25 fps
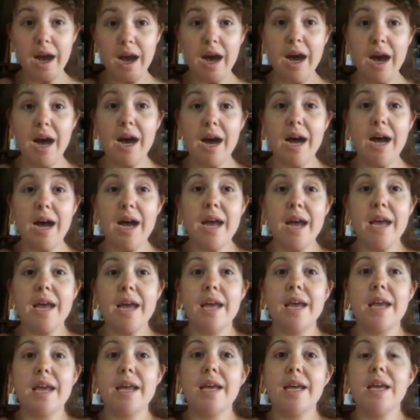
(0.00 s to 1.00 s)

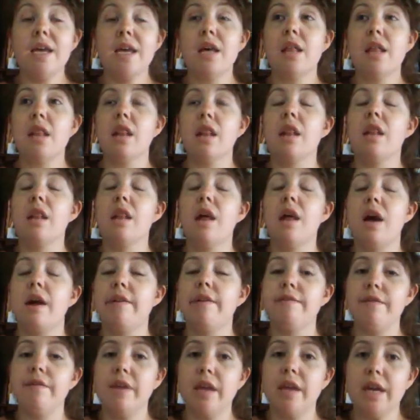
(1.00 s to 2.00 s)
I
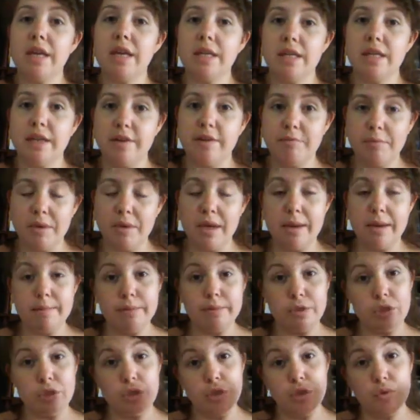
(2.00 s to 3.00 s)
love the idea of being
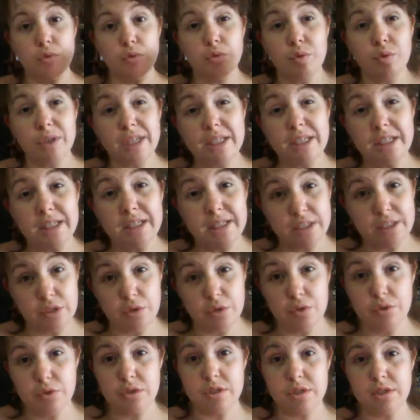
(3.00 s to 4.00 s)
able to
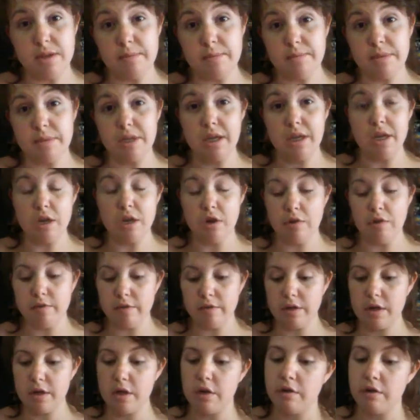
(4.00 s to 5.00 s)
reuse something
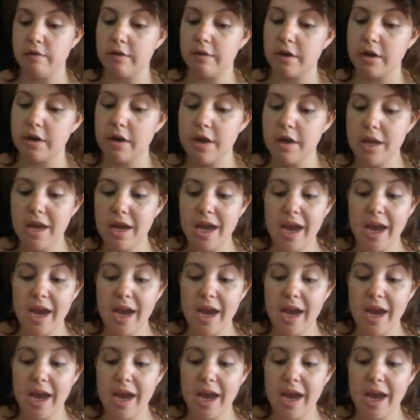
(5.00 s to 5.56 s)
over and over.